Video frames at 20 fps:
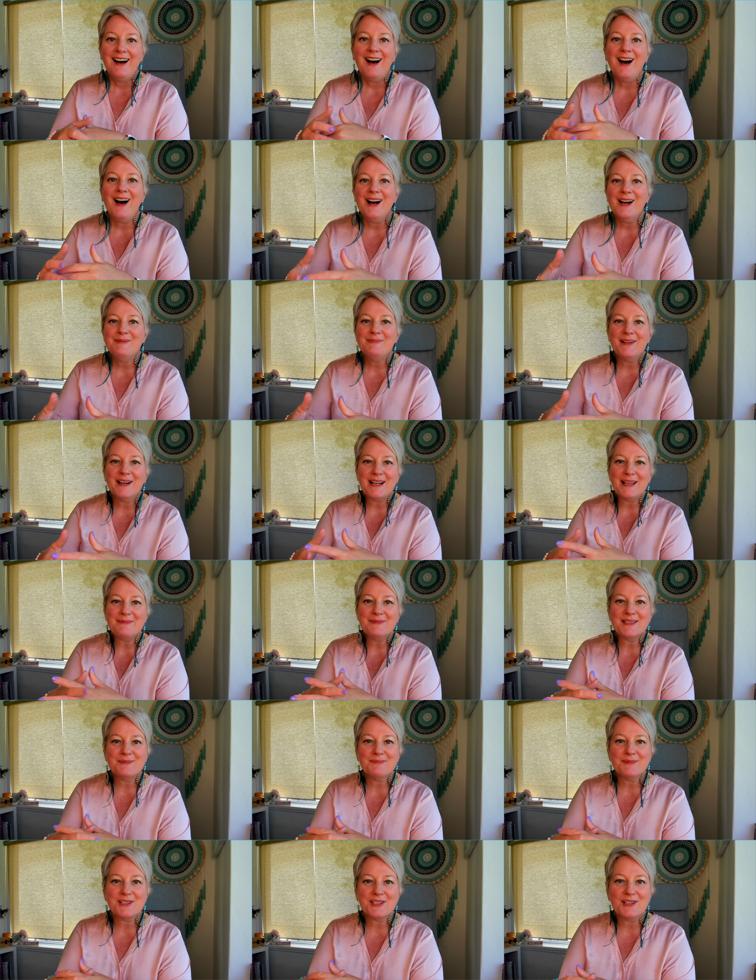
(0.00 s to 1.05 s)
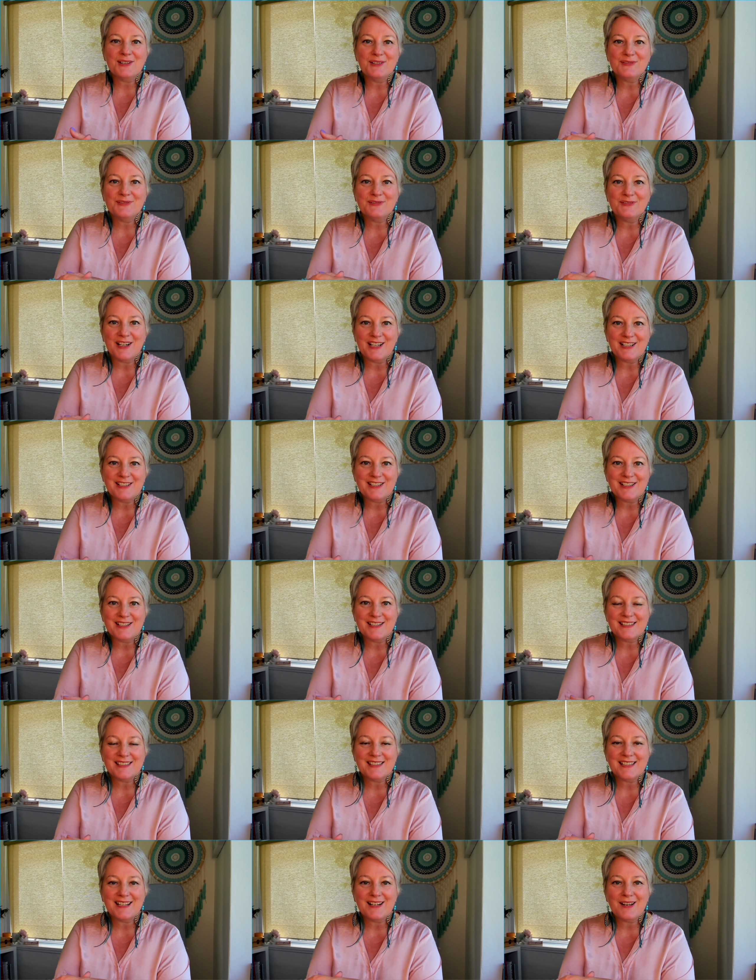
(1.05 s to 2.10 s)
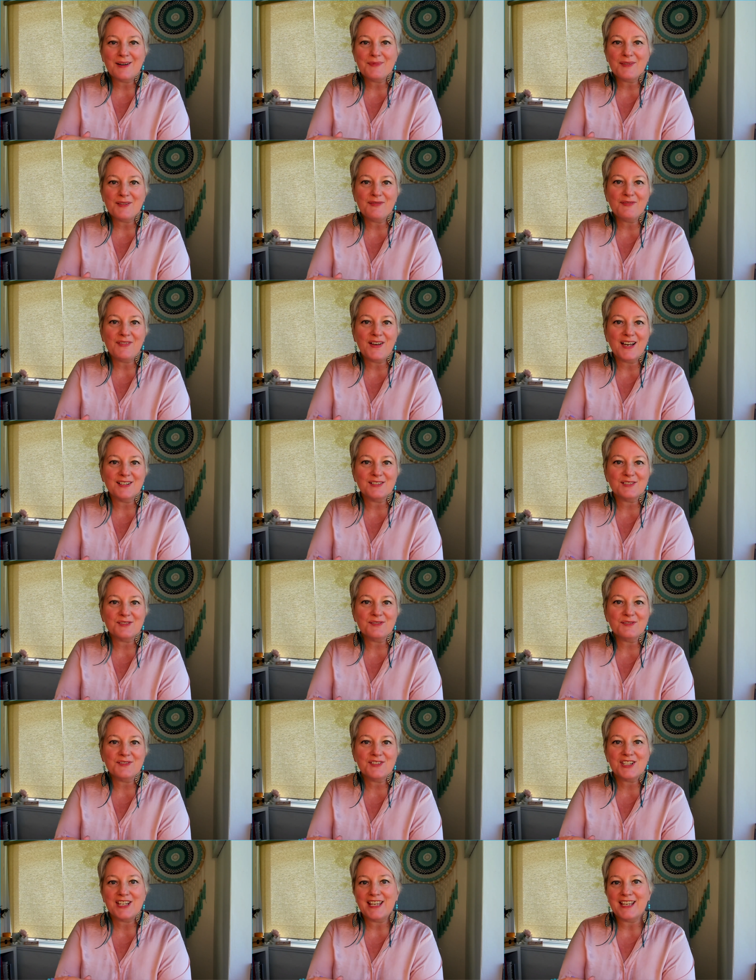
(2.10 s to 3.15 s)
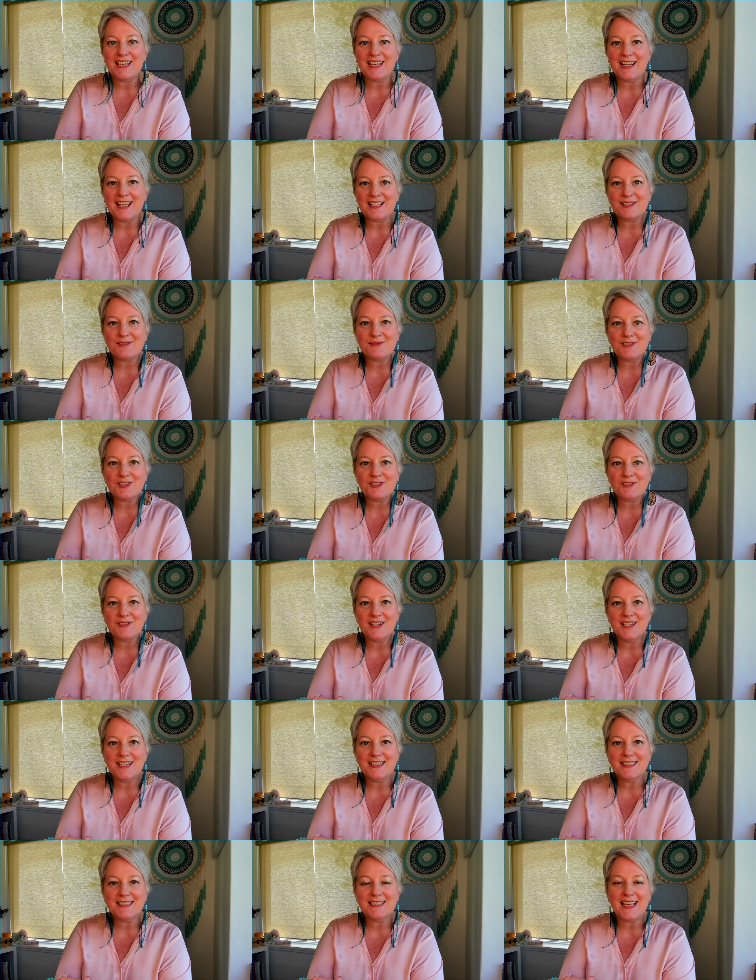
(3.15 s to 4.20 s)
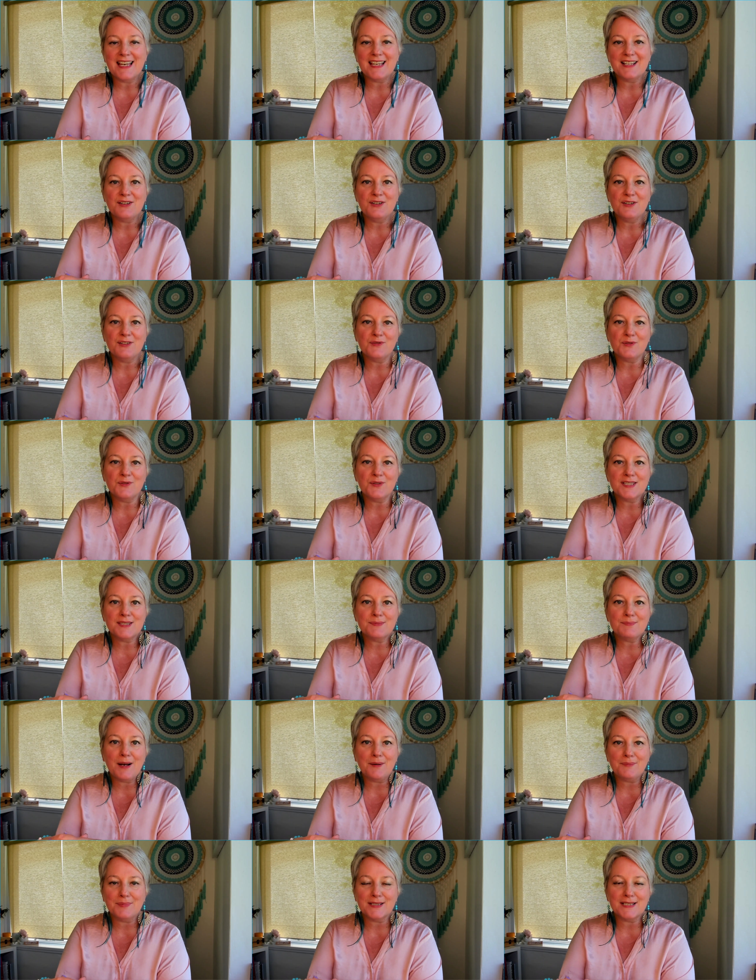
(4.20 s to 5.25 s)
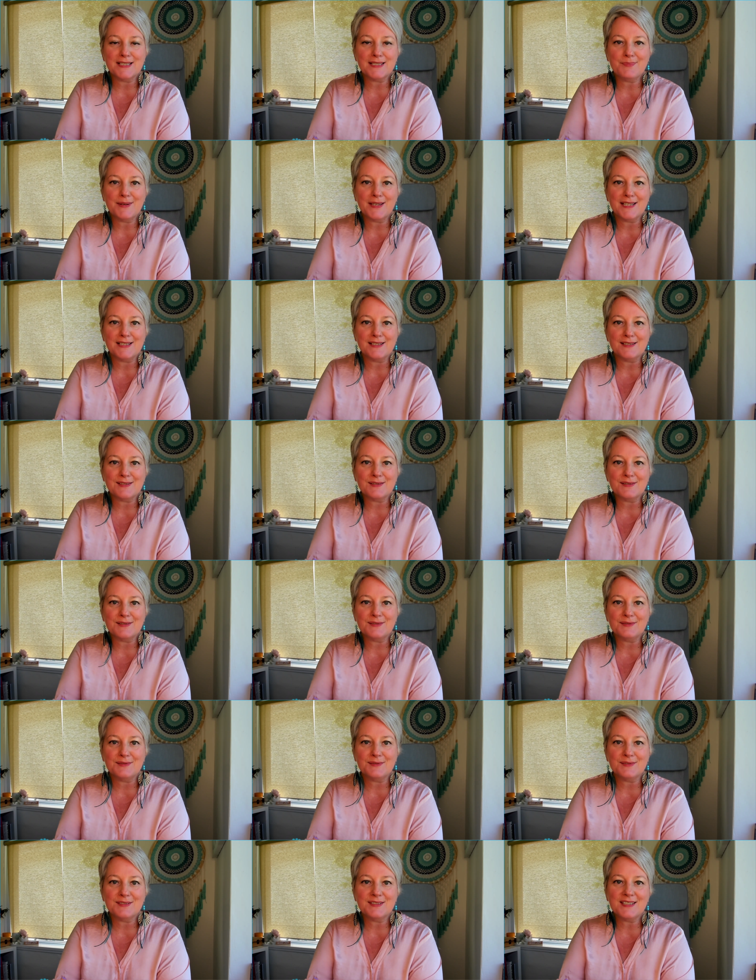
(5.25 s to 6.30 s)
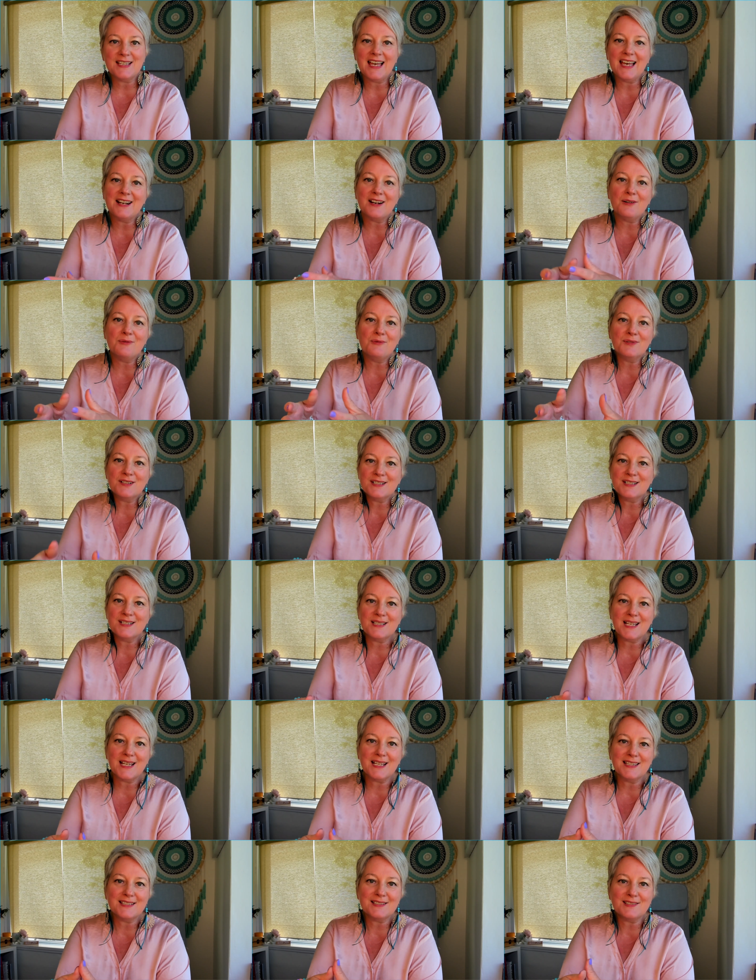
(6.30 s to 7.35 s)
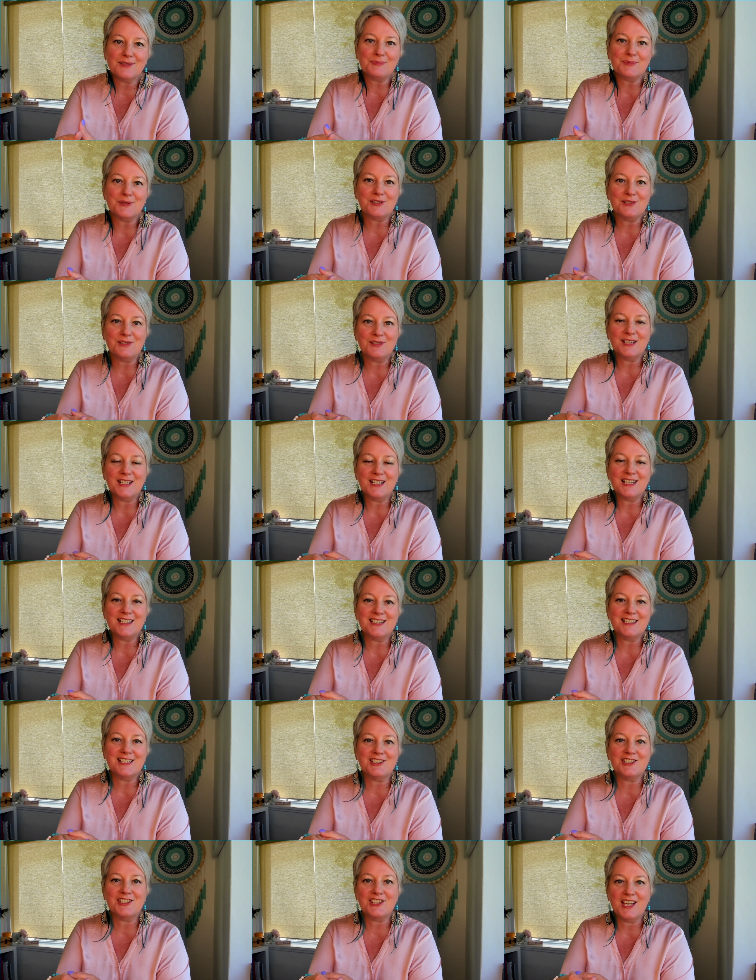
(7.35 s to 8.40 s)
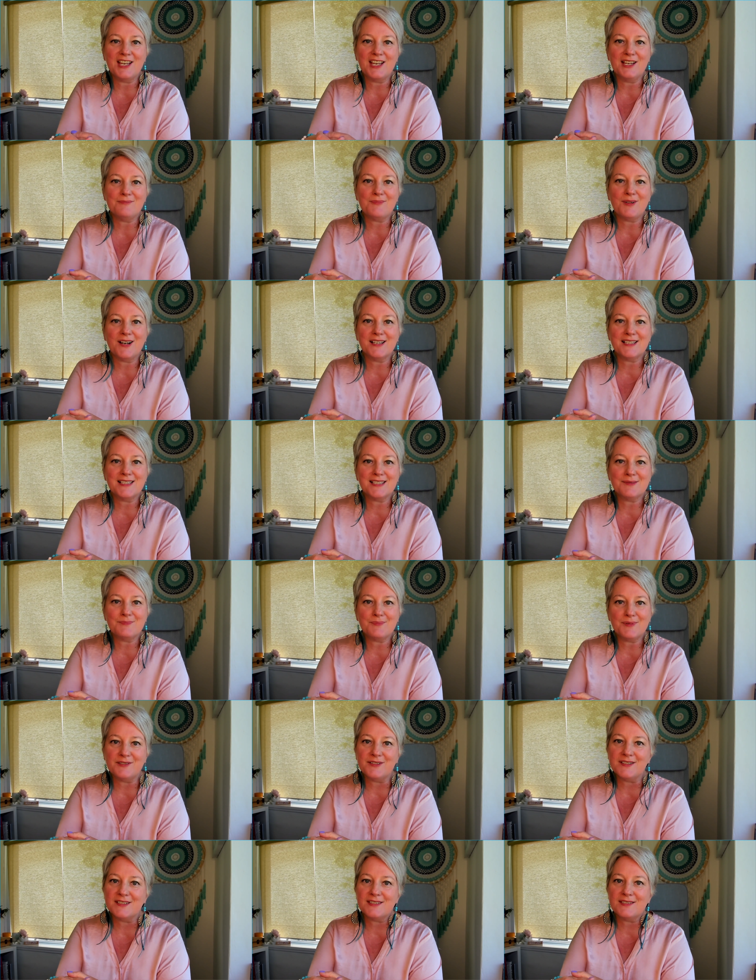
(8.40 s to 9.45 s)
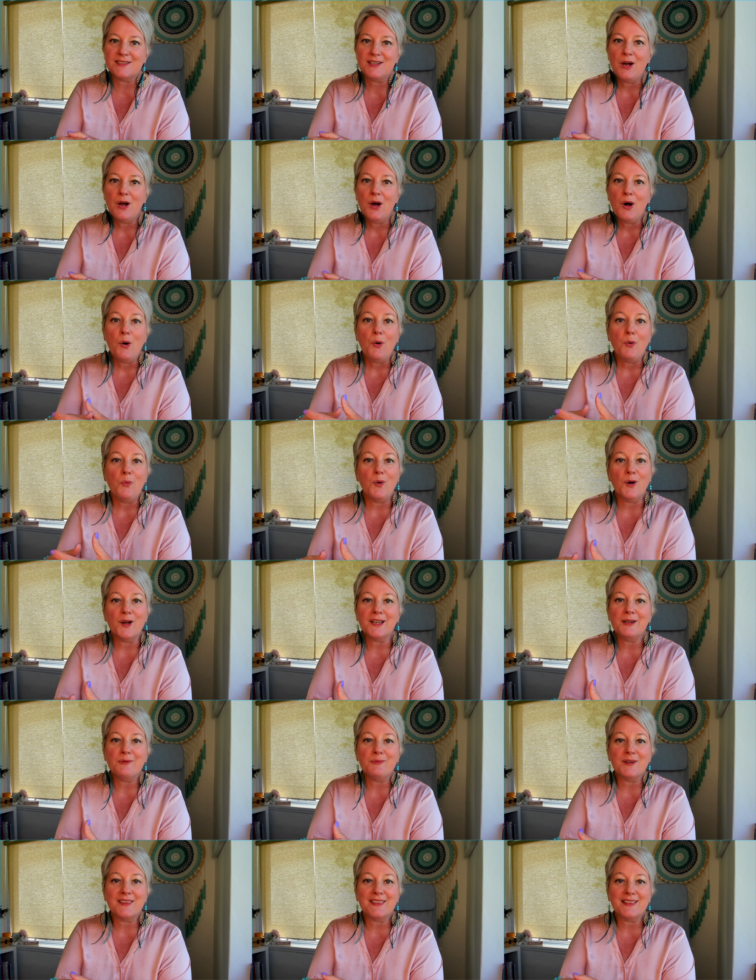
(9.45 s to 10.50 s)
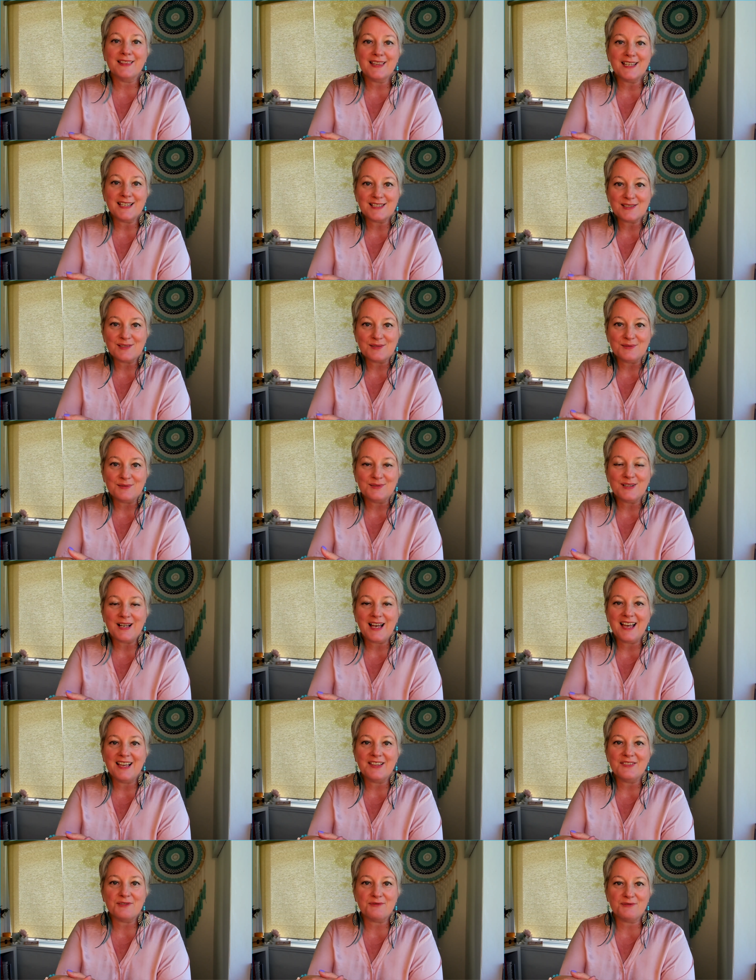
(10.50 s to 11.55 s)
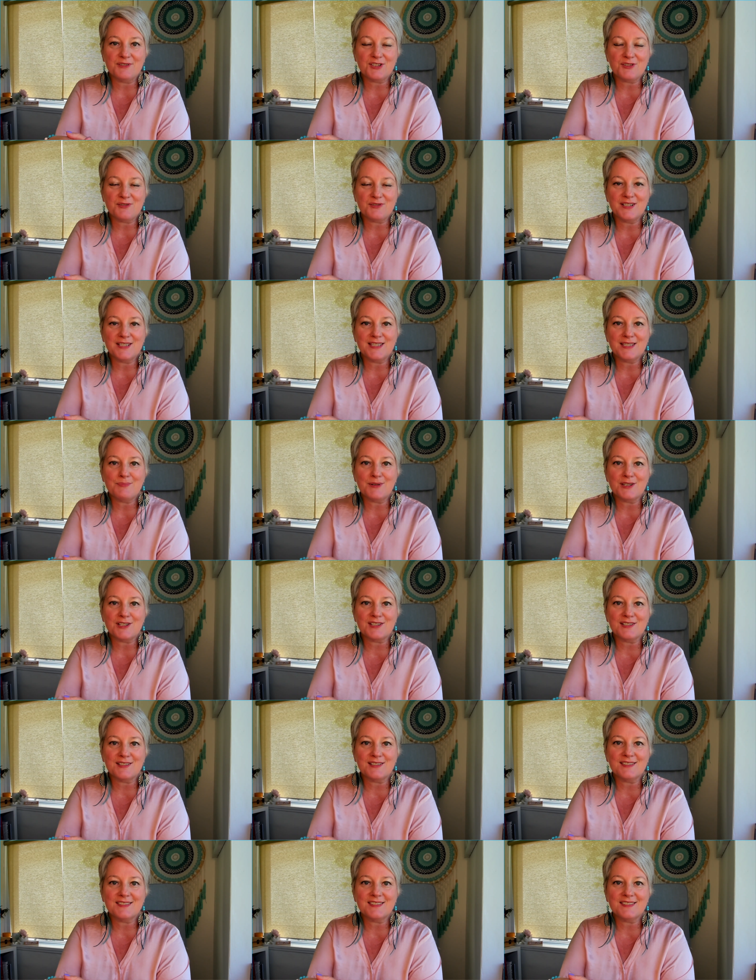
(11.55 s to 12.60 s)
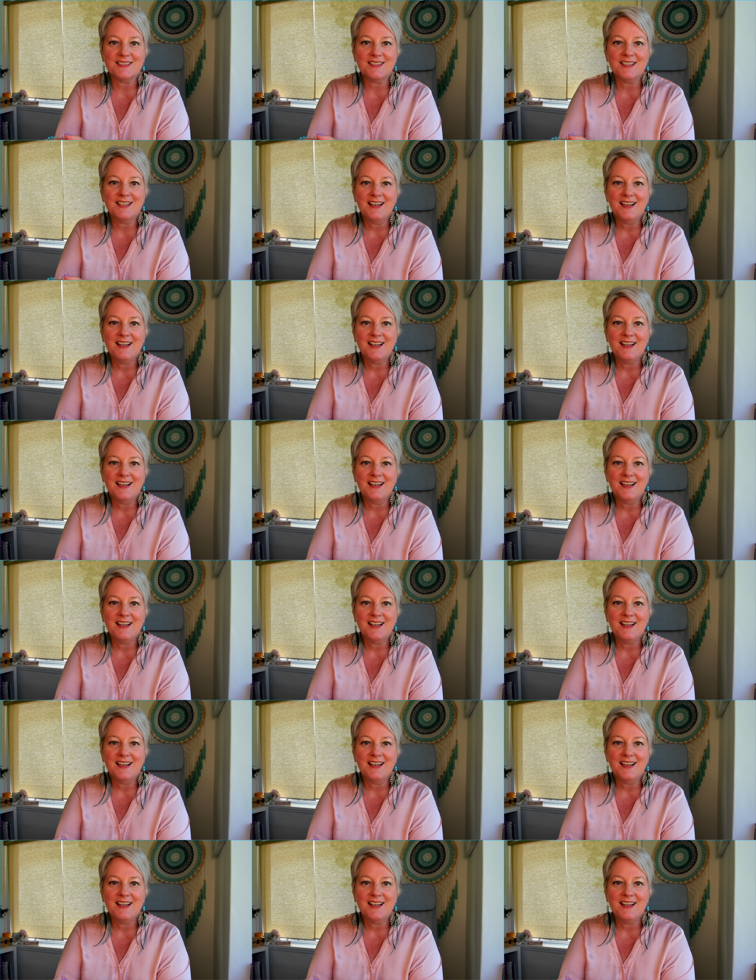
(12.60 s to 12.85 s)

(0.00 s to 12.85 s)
Hi, my name is Michelle Fragias and I'm the founder of She Connects Retreats and Her Voice Public Speaking Circles. And I wanted to take this opportunity to share my experience working with Liesl and the Retreat Specialist.